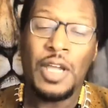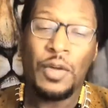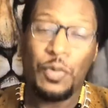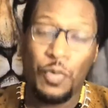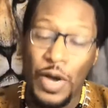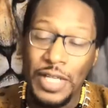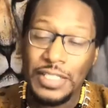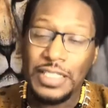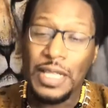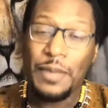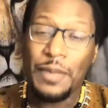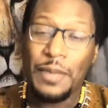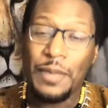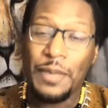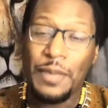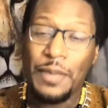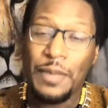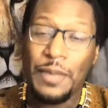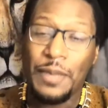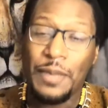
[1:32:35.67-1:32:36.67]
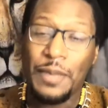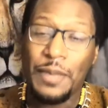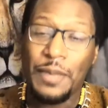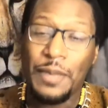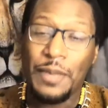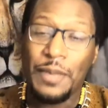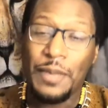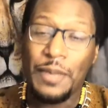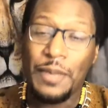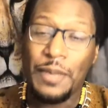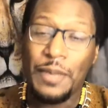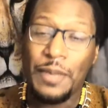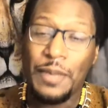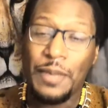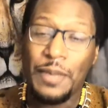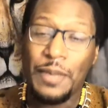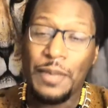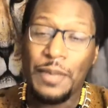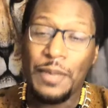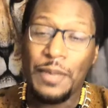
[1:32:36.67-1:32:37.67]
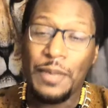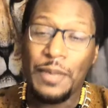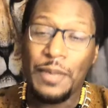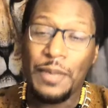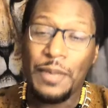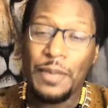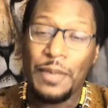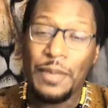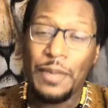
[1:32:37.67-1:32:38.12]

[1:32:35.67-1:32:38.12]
Once they begin to say,